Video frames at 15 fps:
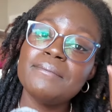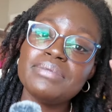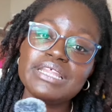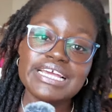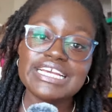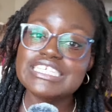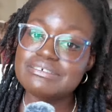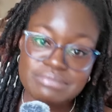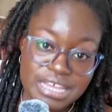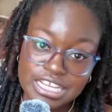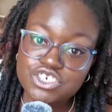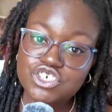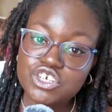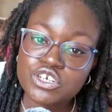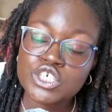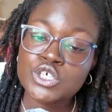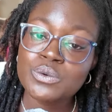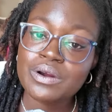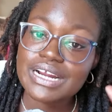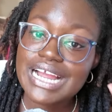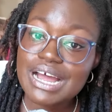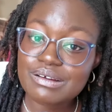please make sure you
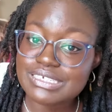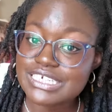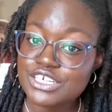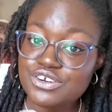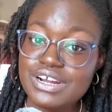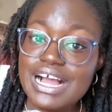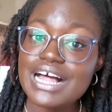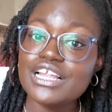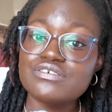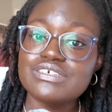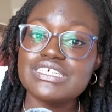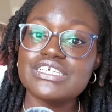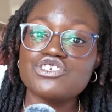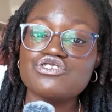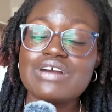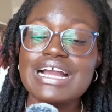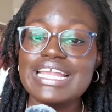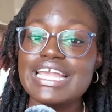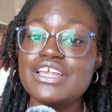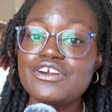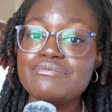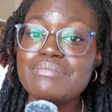are counting your calories and
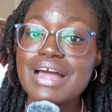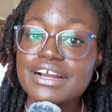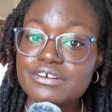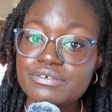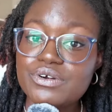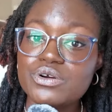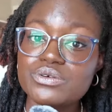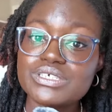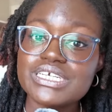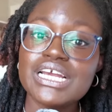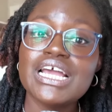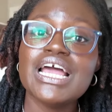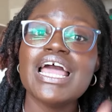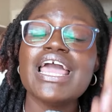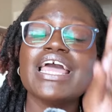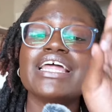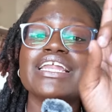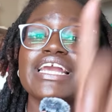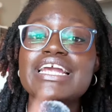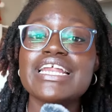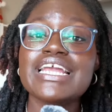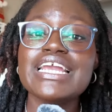tracking your macros and
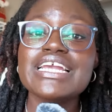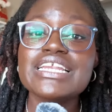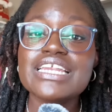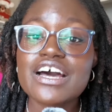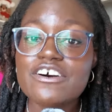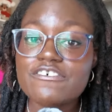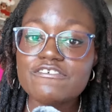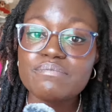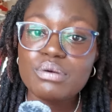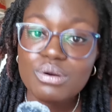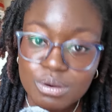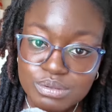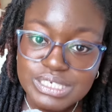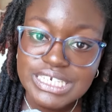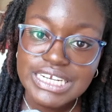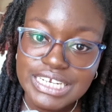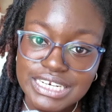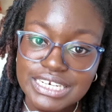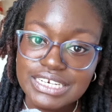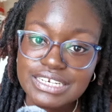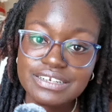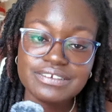eating enough
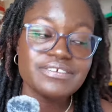protein.